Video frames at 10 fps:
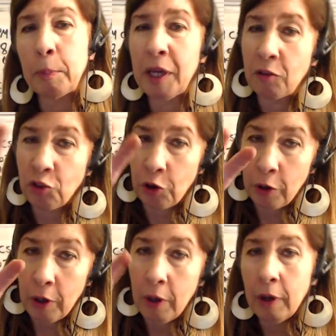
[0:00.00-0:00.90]
picture
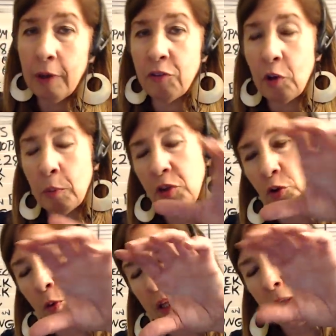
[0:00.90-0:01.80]
of someone
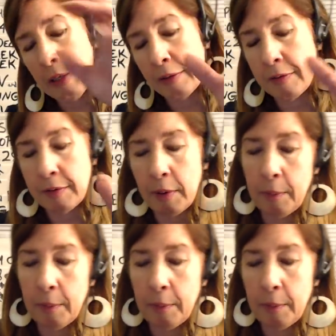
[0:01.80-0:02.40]
doing this.